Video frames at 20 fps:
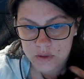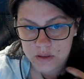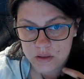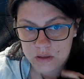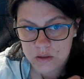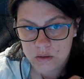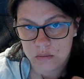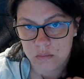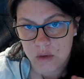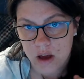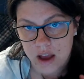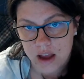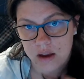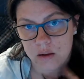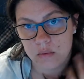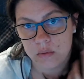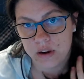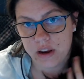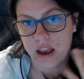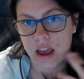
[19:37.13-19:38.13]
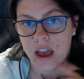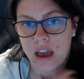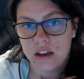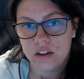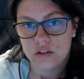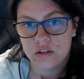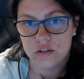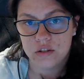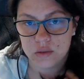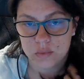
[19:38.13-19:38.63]
do my
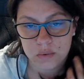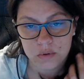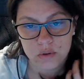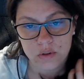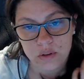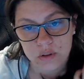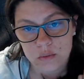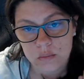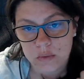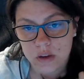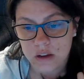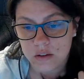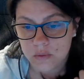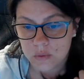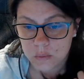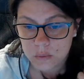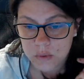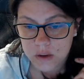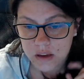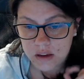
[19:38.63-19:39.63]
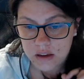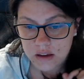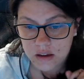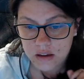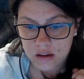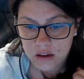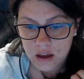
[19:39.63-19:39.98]
reactions preclude me from being